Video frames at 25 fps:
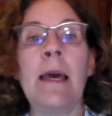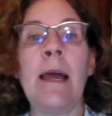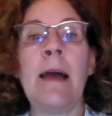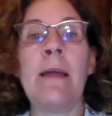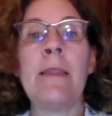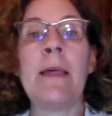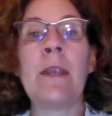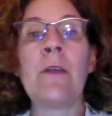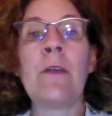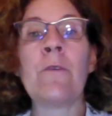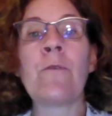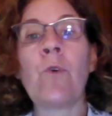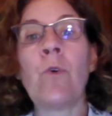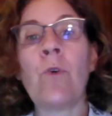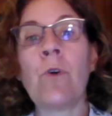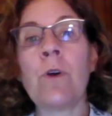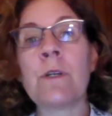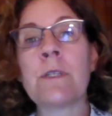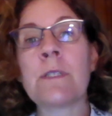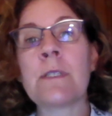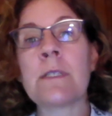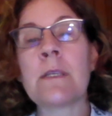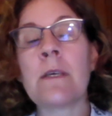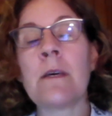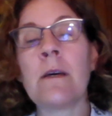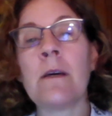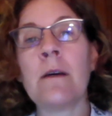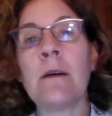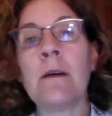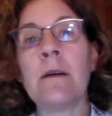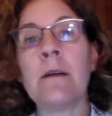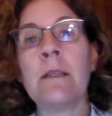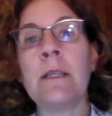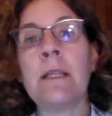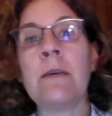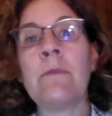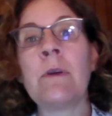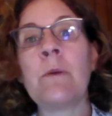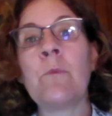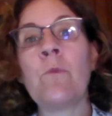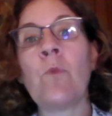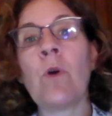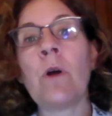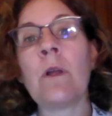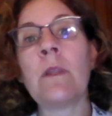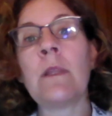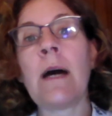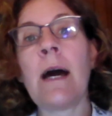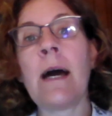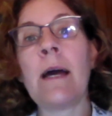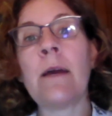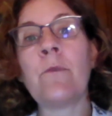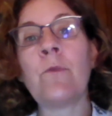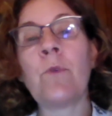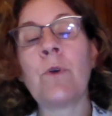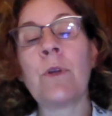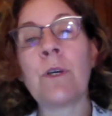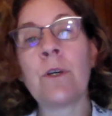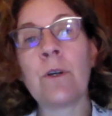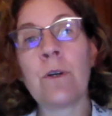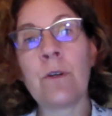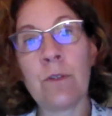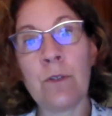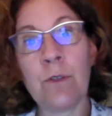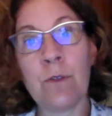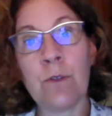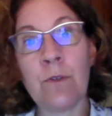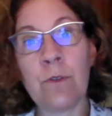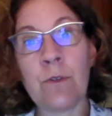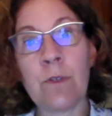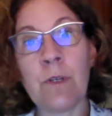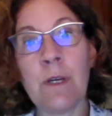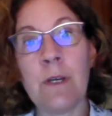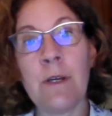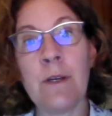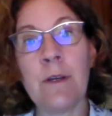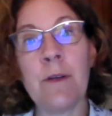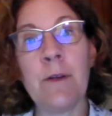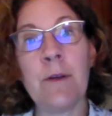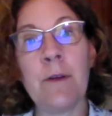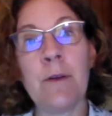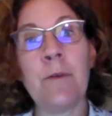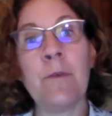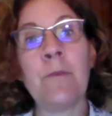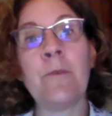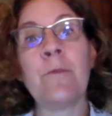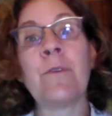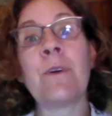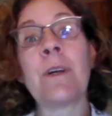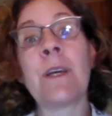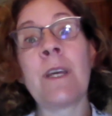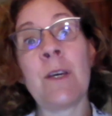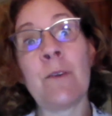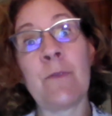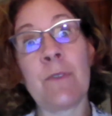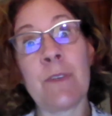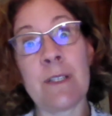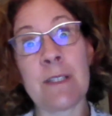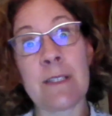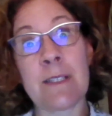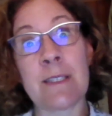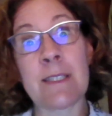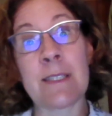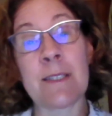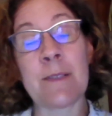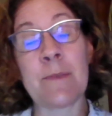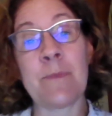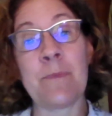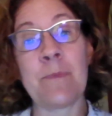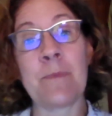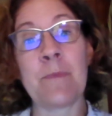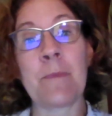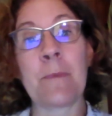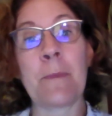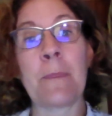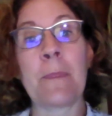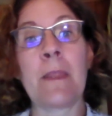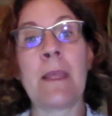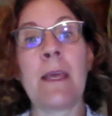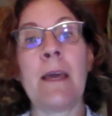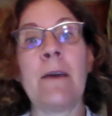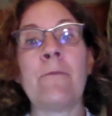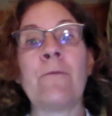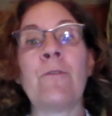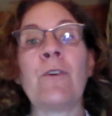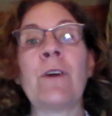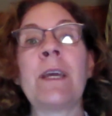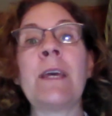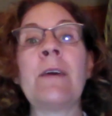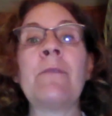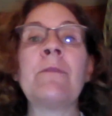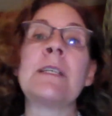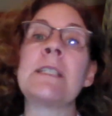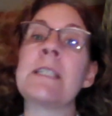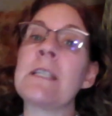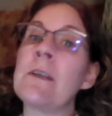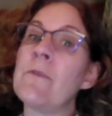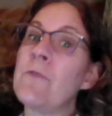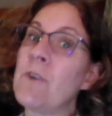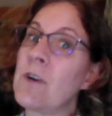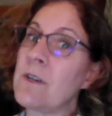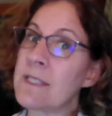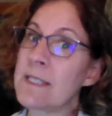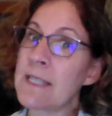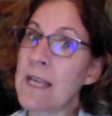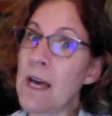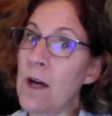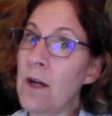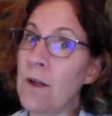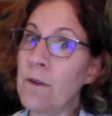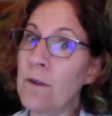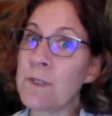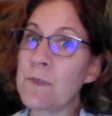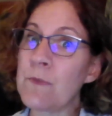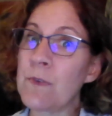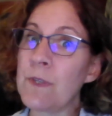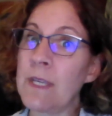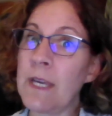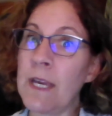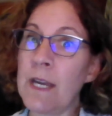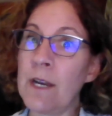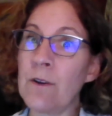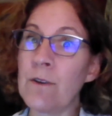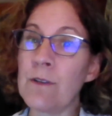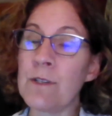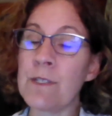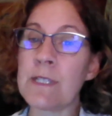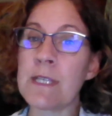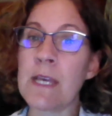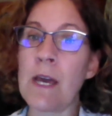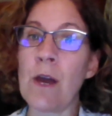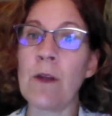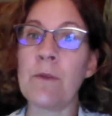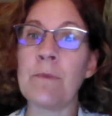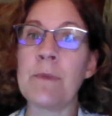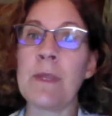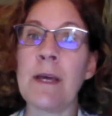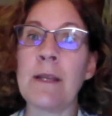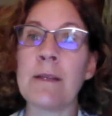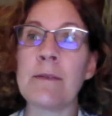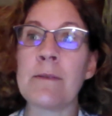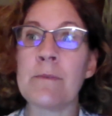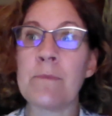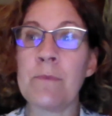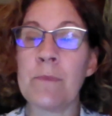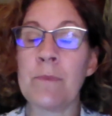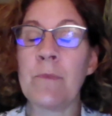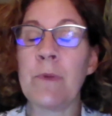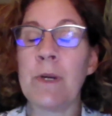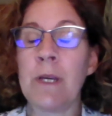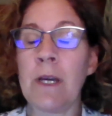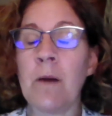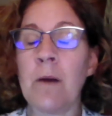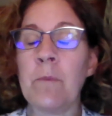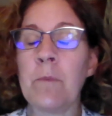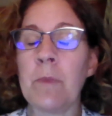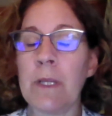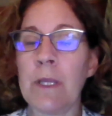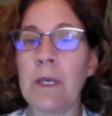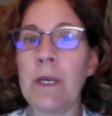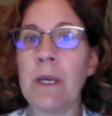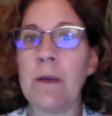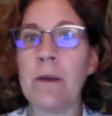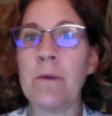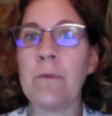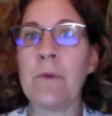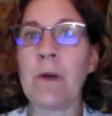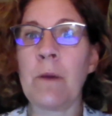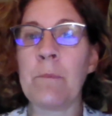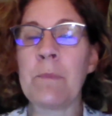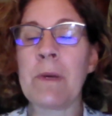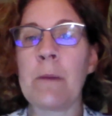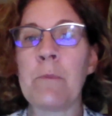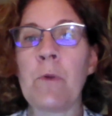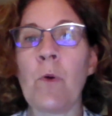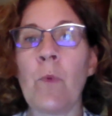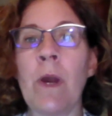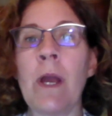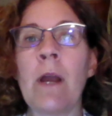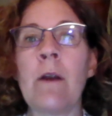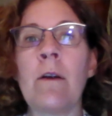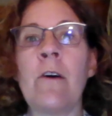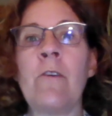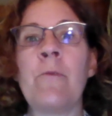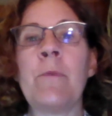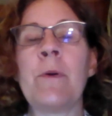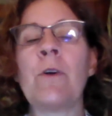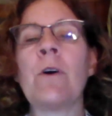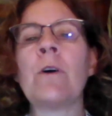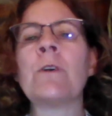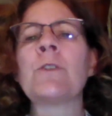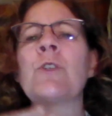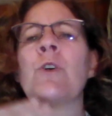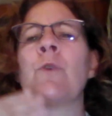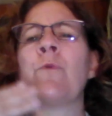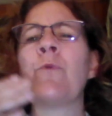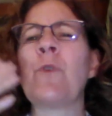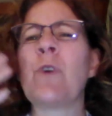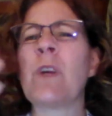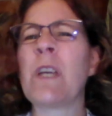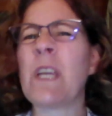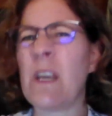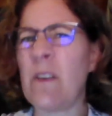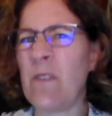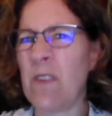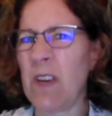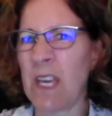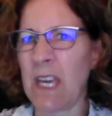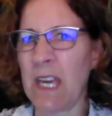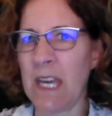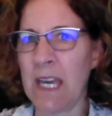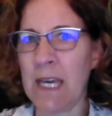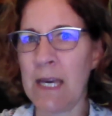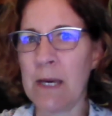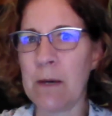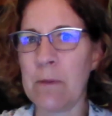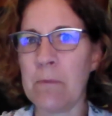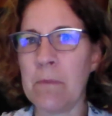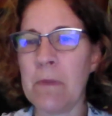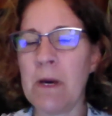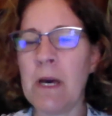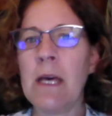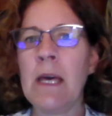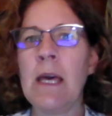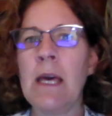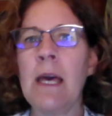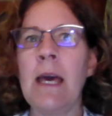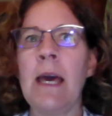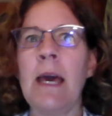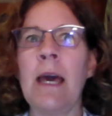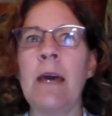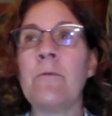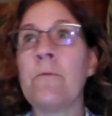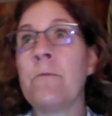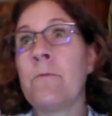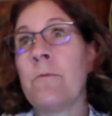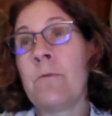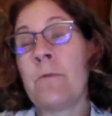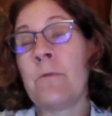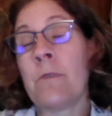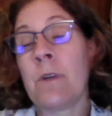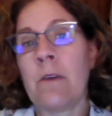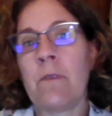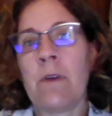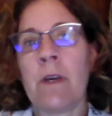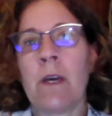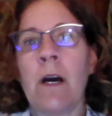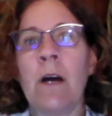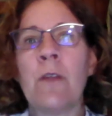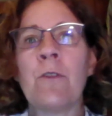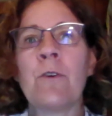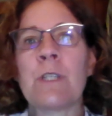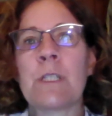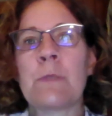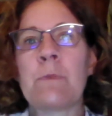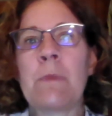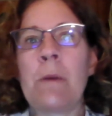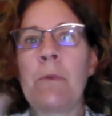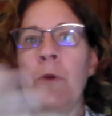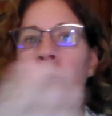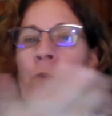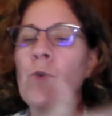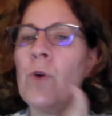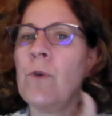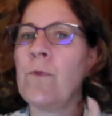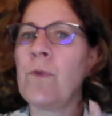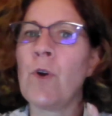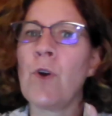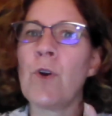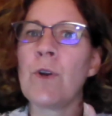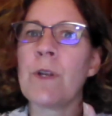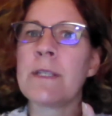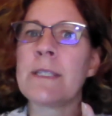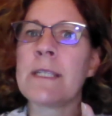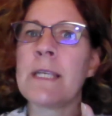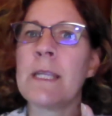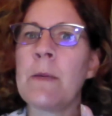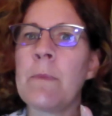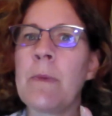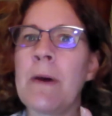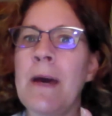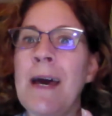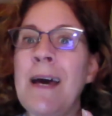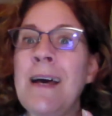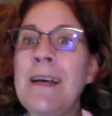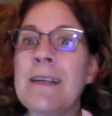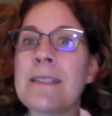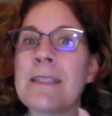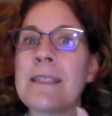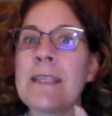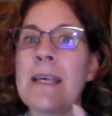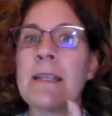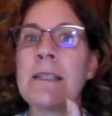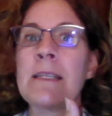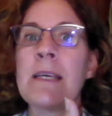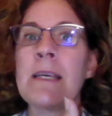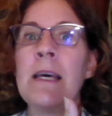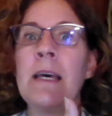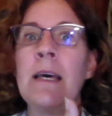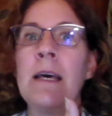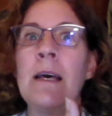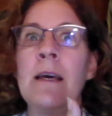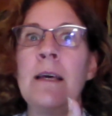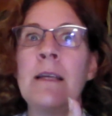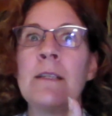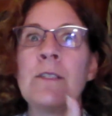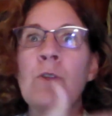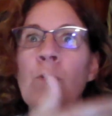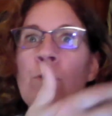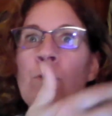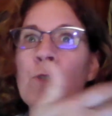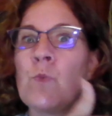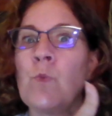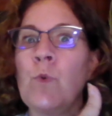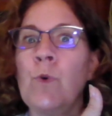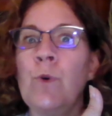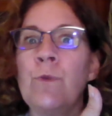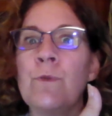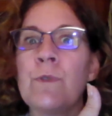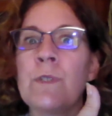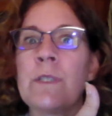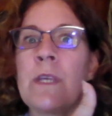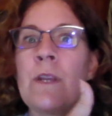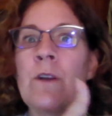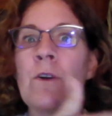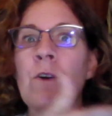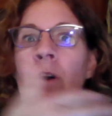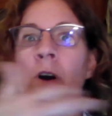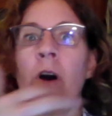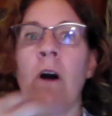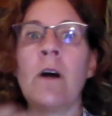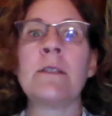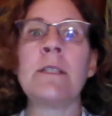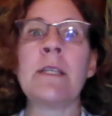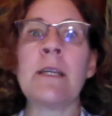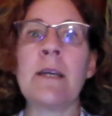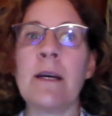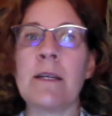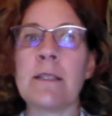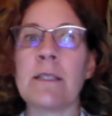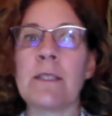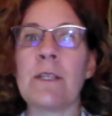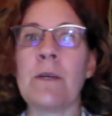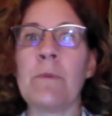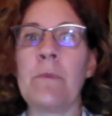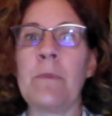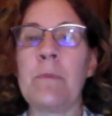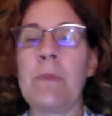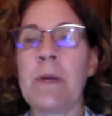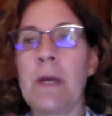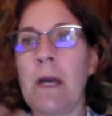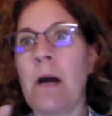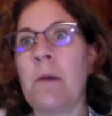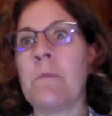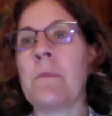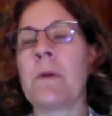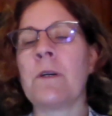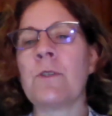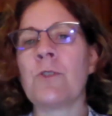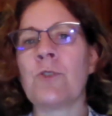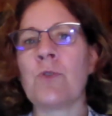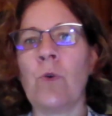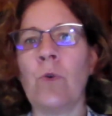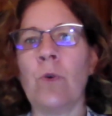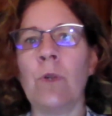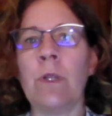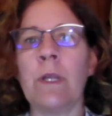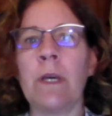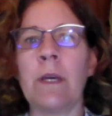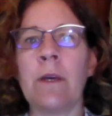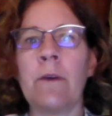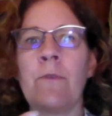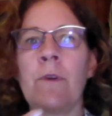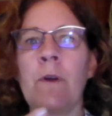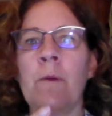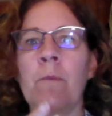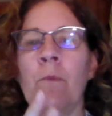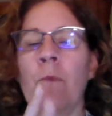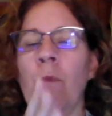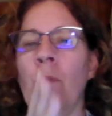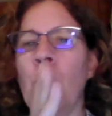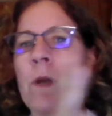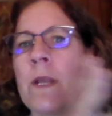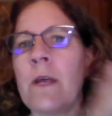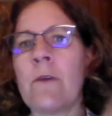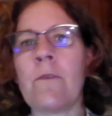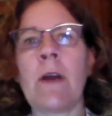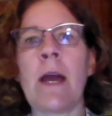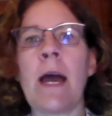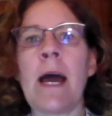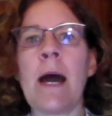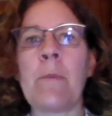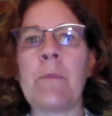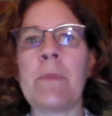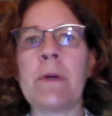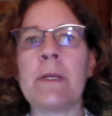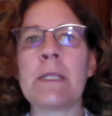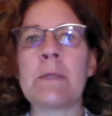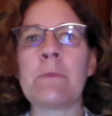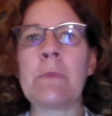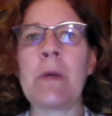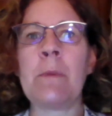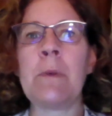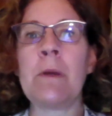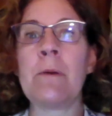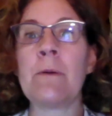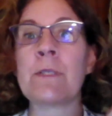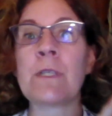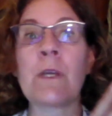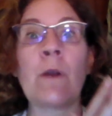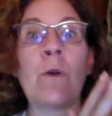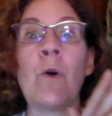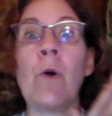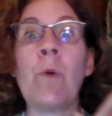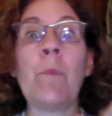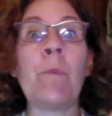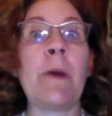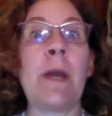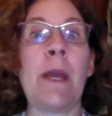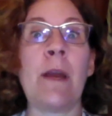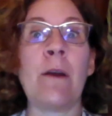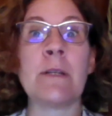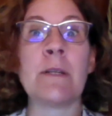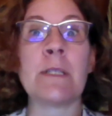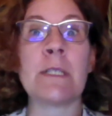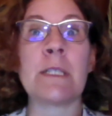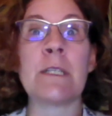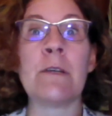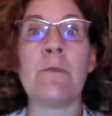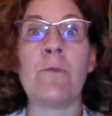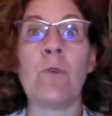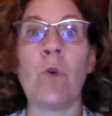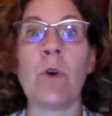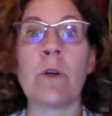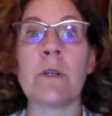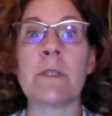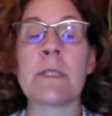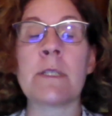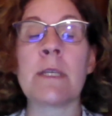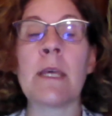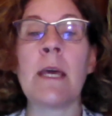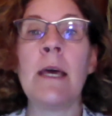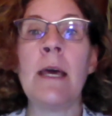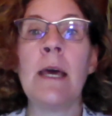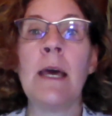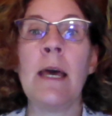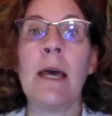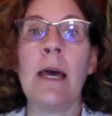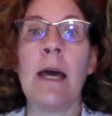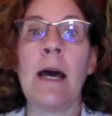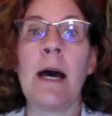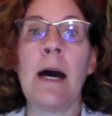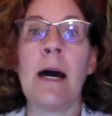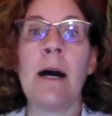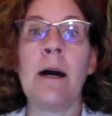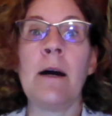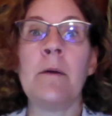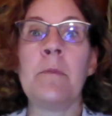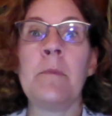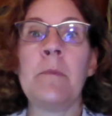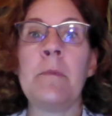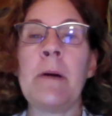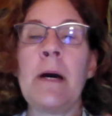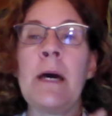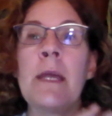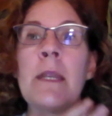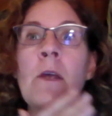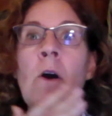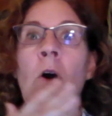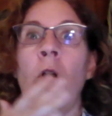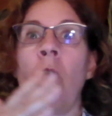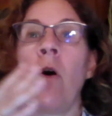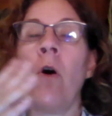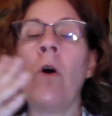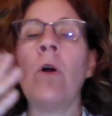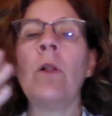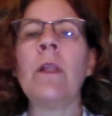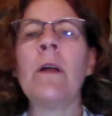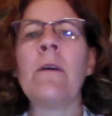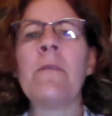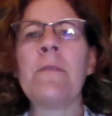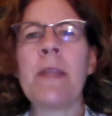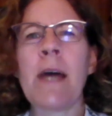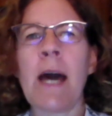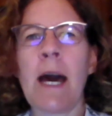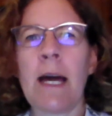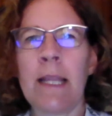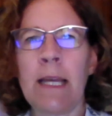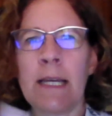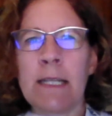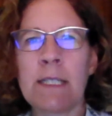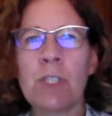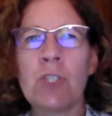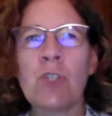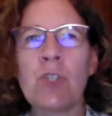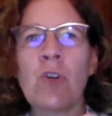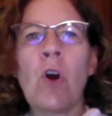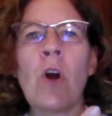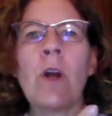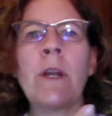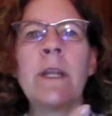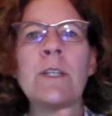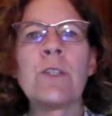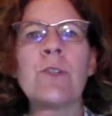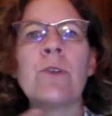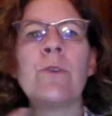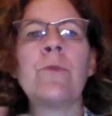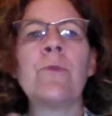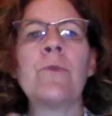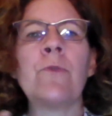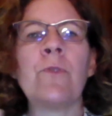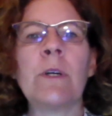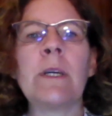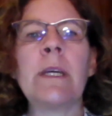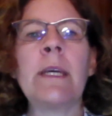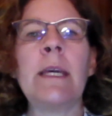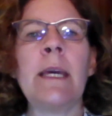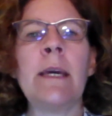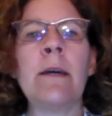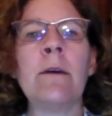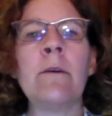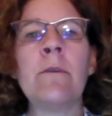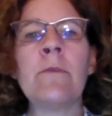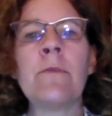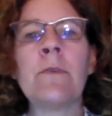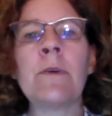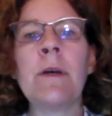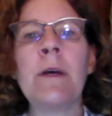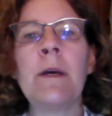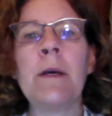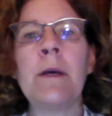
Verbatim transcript: And then, of course, living more alive would include forgiveness forgiveness of ourselves for the errors that, that we humbly become aware of, but also forgiving Him and forgiving others, maybe who have hurt us in the past. That it's those wounds that are causing us to become controlling from whatever happened. Maybe it was our own parents' divorce, uh, but all of that, like starting to forgive.